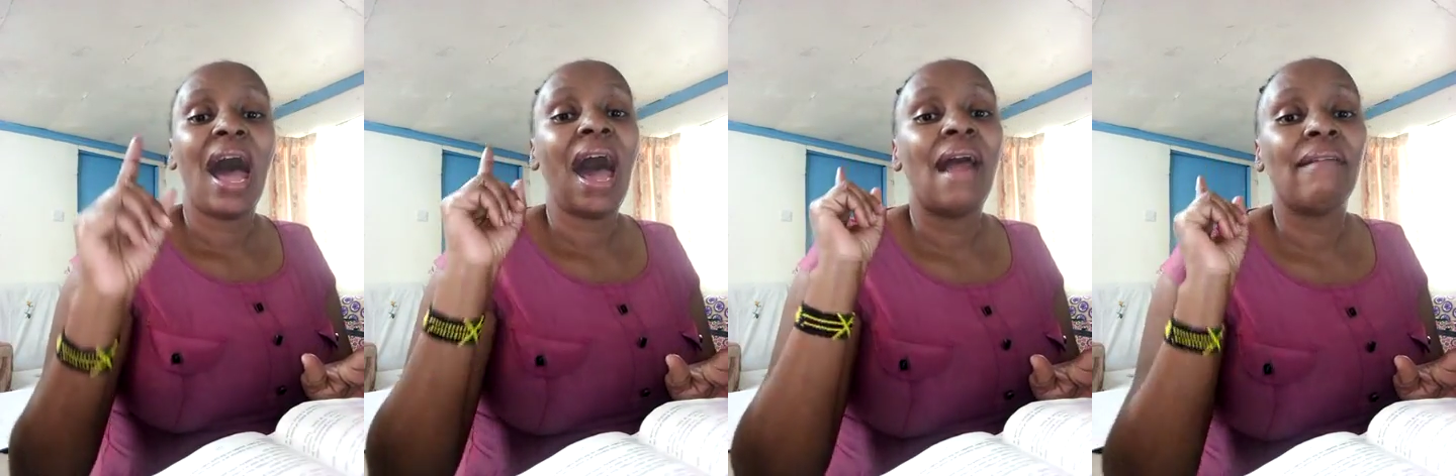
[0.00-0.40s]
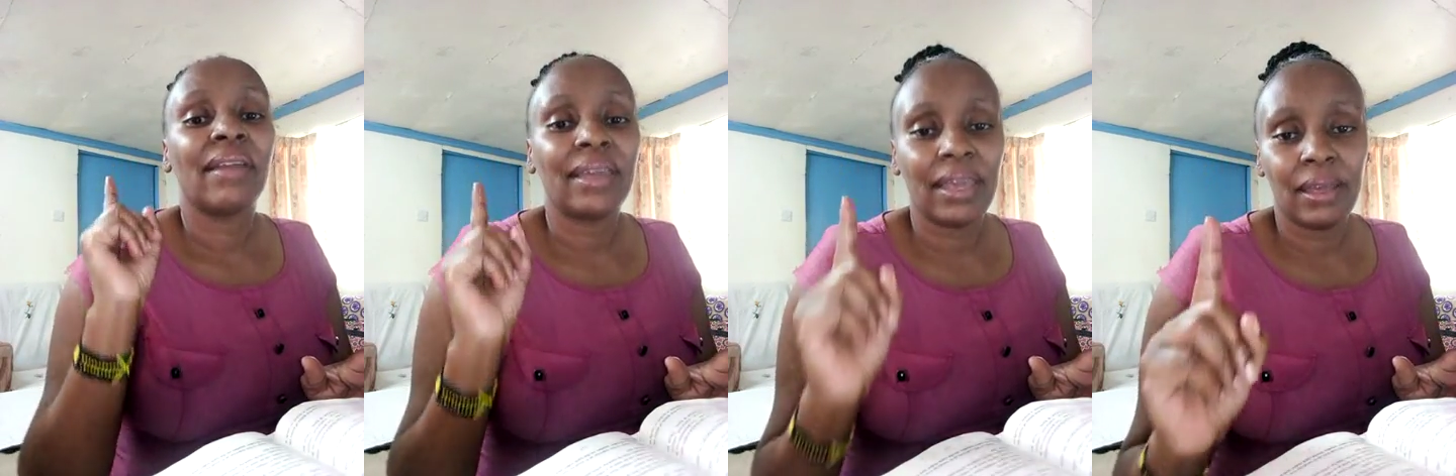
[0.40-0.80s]
are
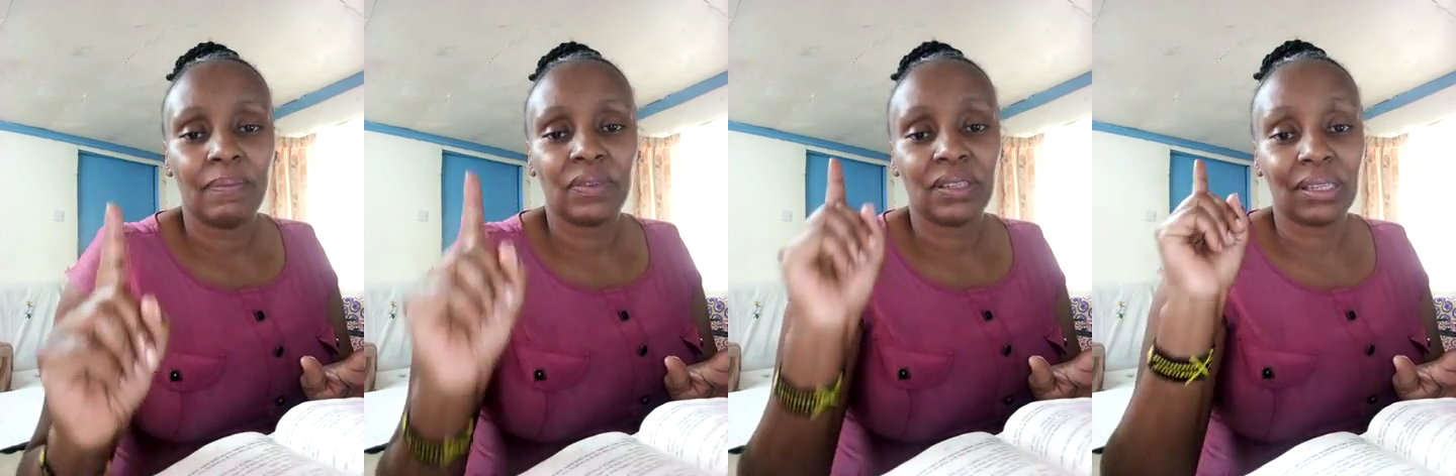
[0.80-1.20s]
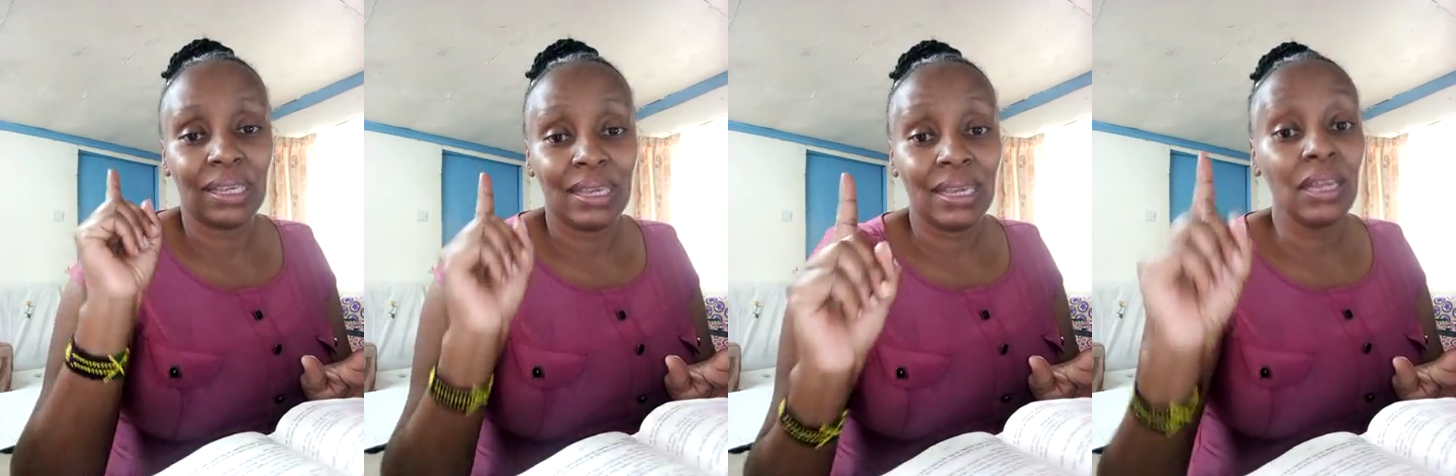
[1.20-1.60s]
kept
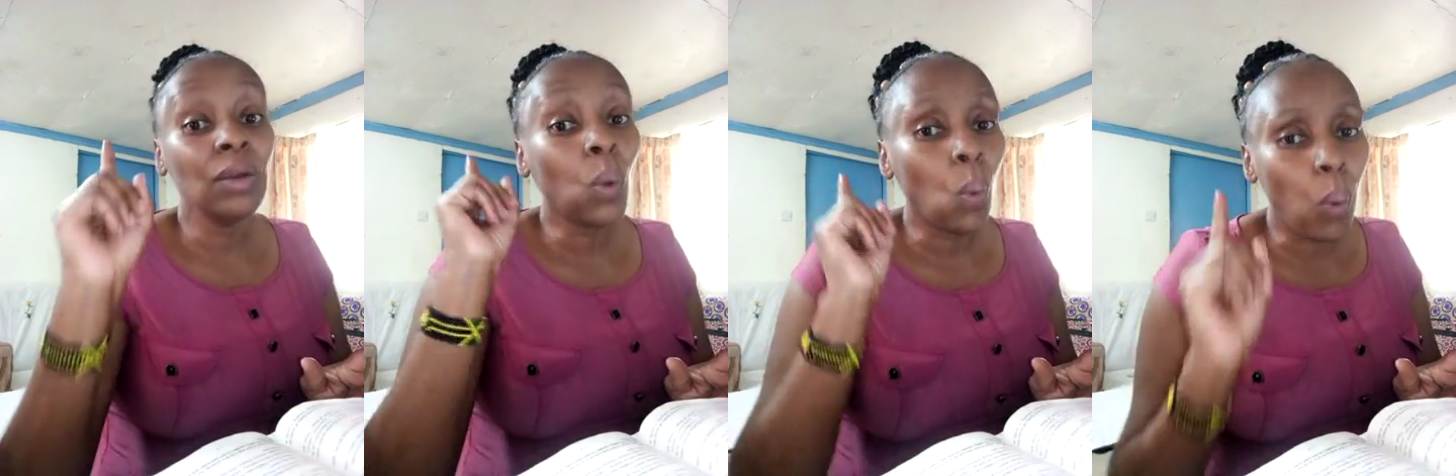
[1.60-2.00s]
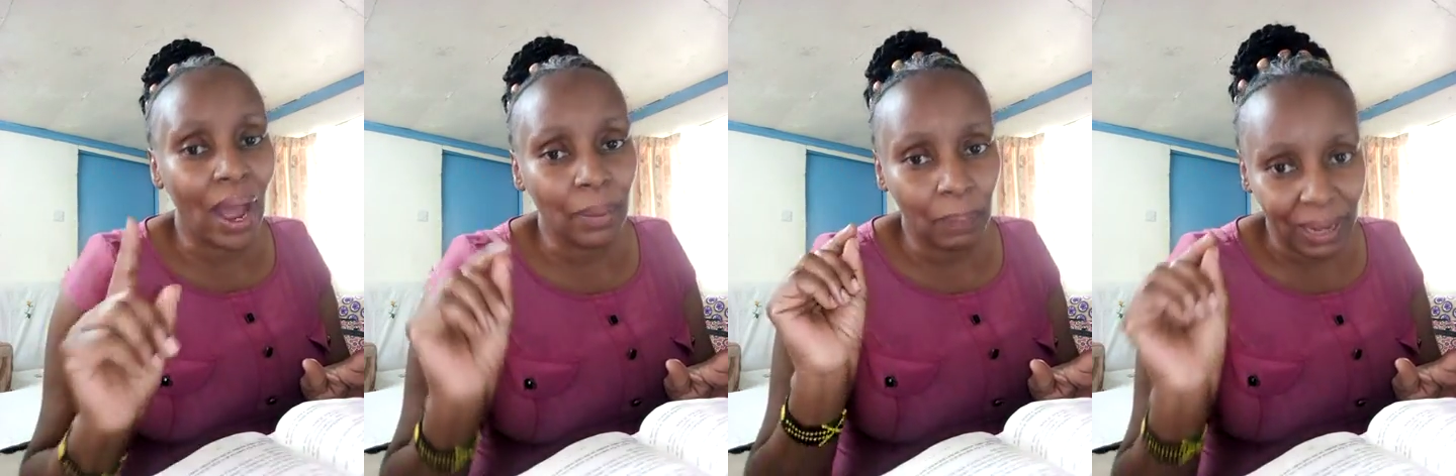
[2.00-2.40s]
in
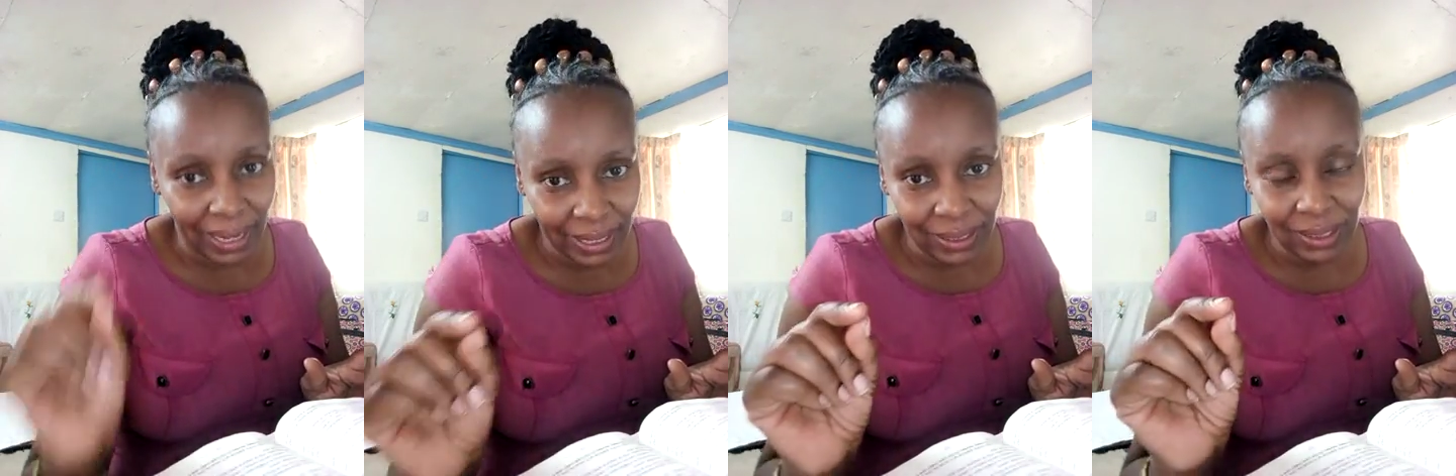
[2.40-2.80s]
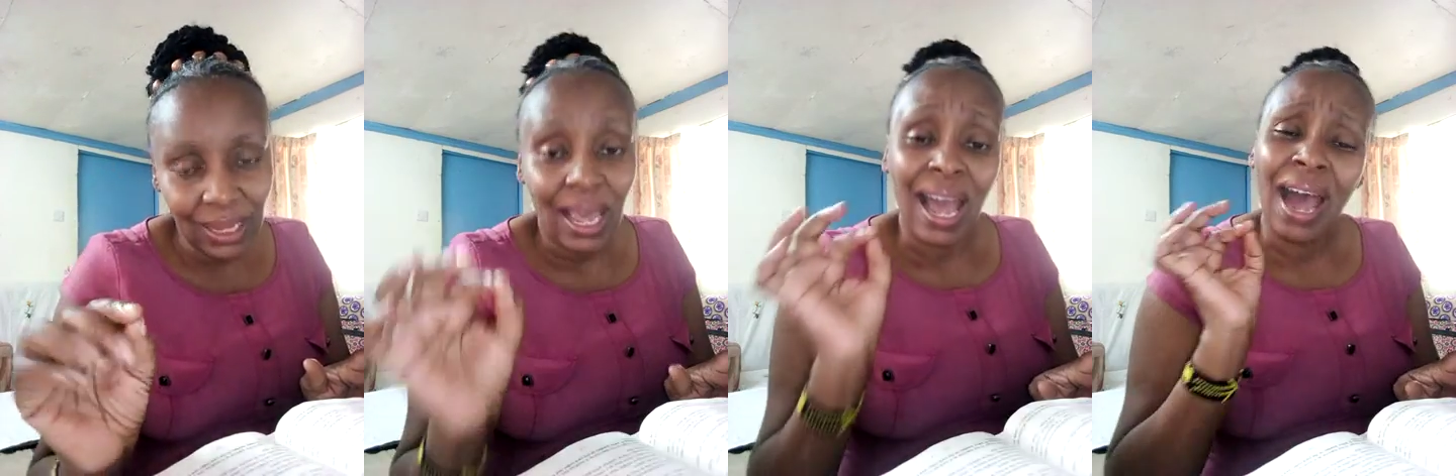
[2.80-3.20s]
one place,
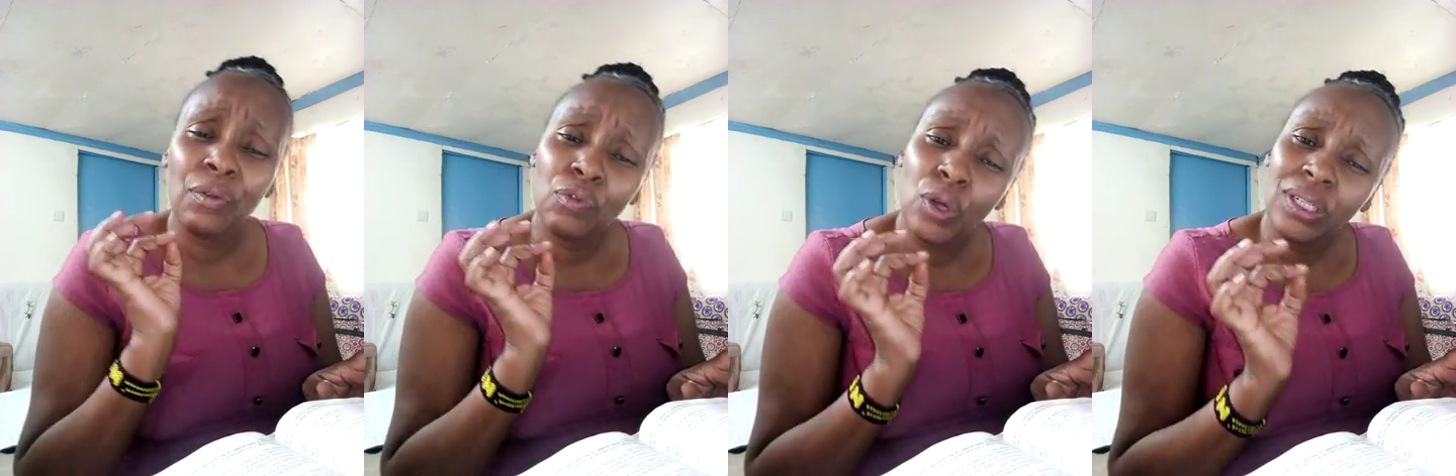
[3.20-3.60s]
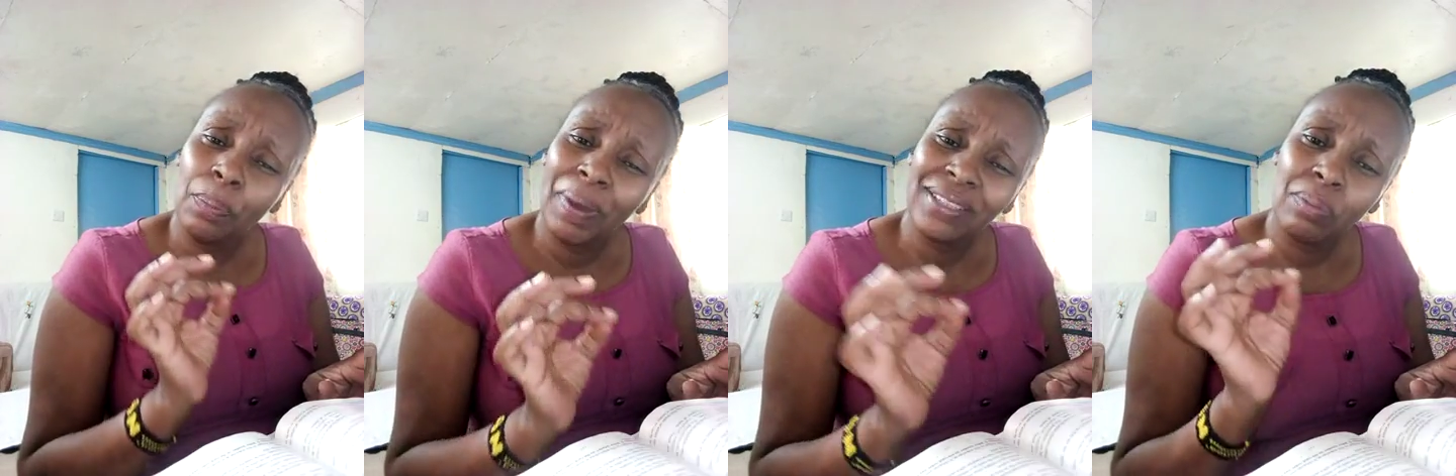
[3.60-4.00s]
and we've got
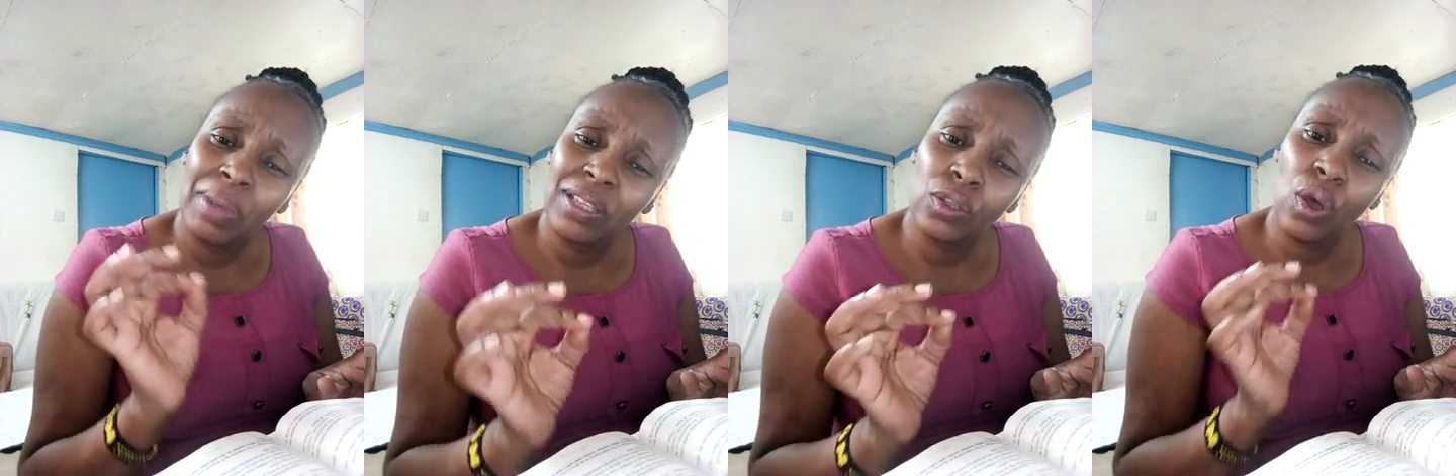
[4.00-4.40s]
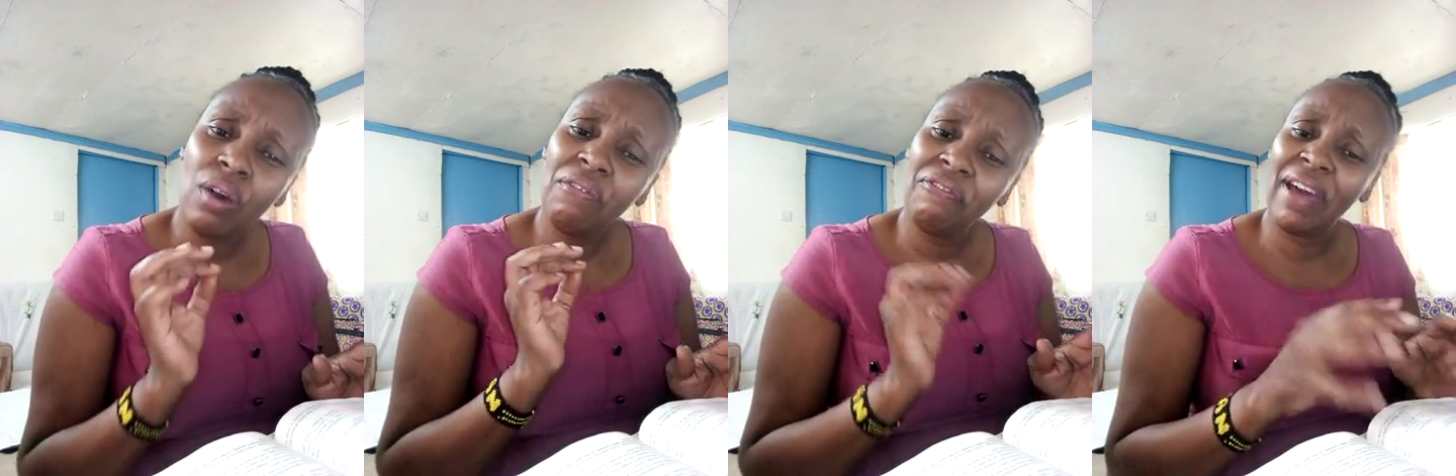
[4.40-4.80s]

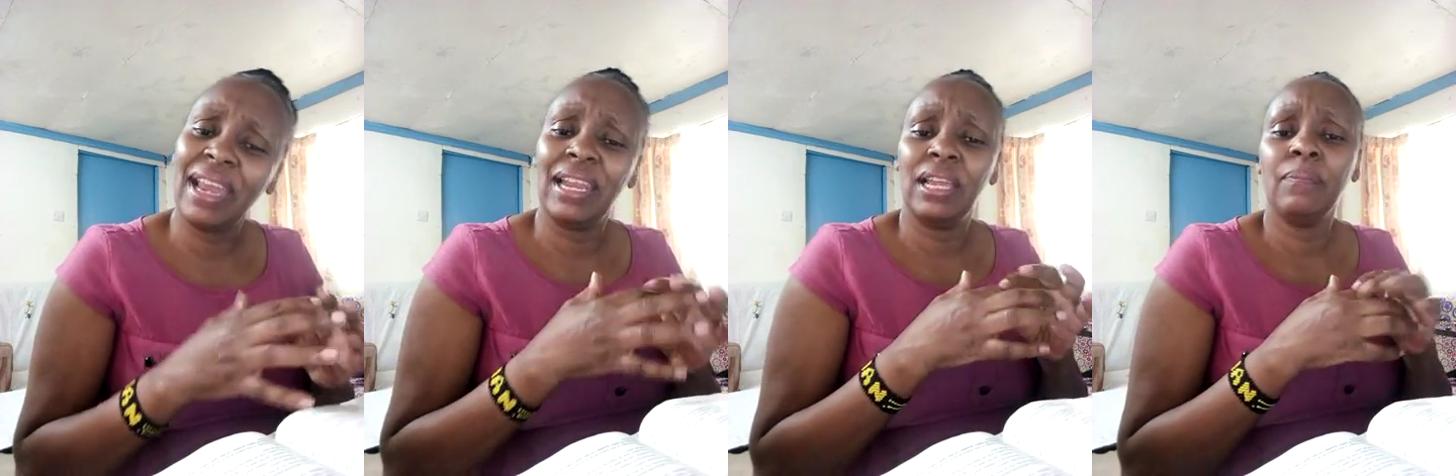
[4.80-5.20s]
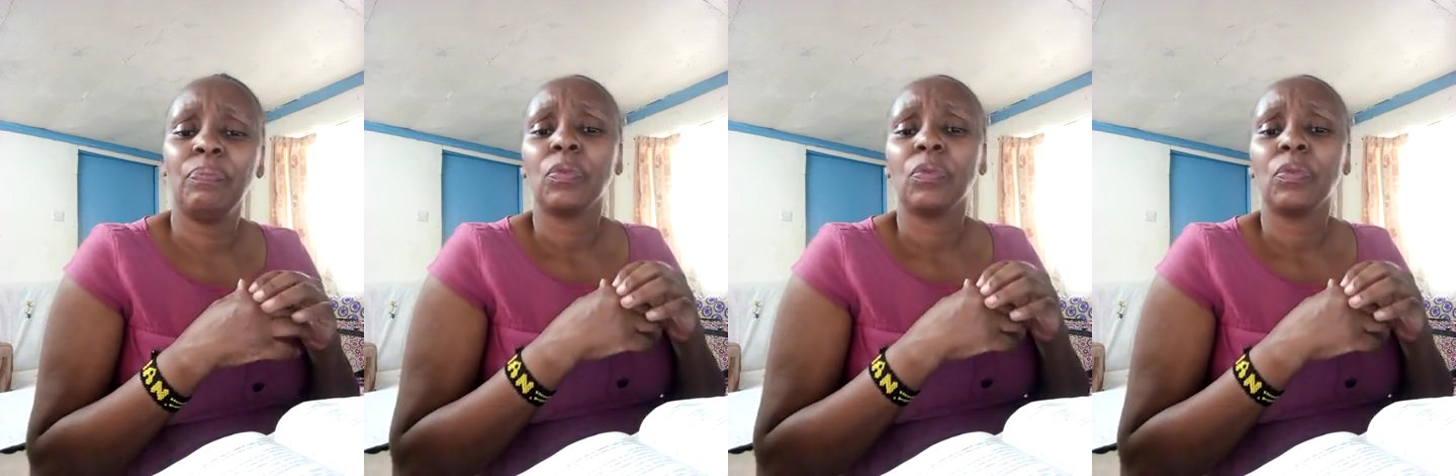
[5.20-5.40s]
departmental filing